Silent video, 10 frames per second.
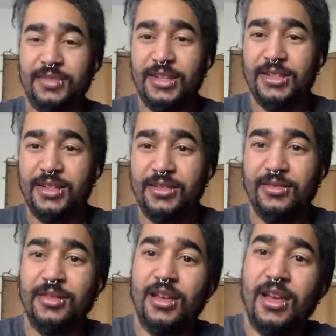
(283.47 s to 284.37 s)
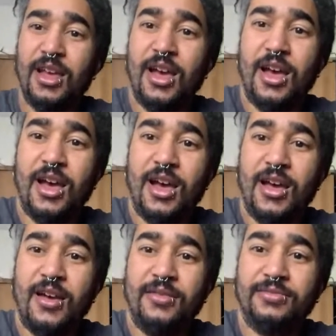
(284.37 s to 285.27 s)
Tina.
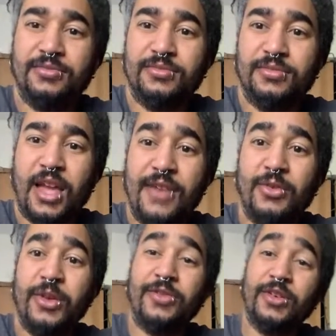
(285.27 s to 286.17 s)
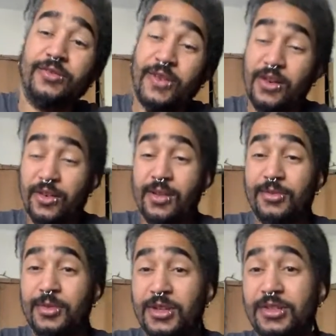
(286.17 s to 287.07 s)
I have to wait for final
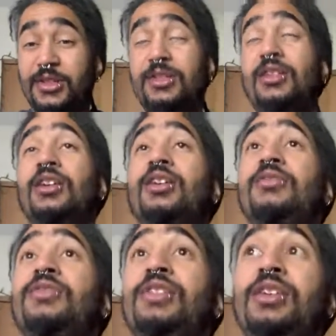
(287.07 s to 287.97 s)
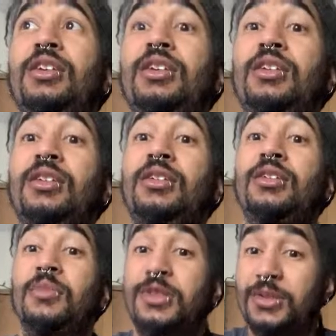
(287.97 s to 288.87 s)
confirmation of the
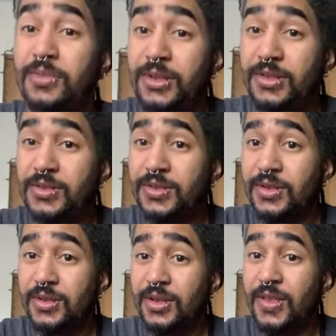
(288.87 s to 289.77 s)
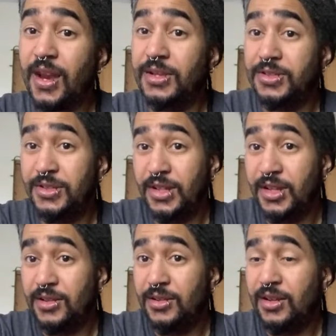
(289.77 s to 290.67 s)
commission piece that I just
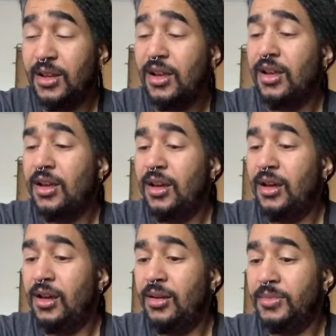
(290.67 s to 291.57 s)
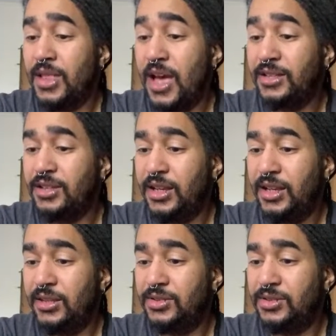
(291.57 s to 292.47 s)
did last
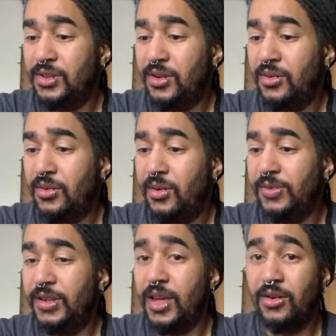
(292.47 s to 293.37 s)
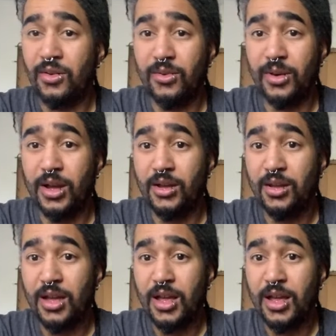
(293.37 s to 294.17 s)
night. So hopefully that'll go well.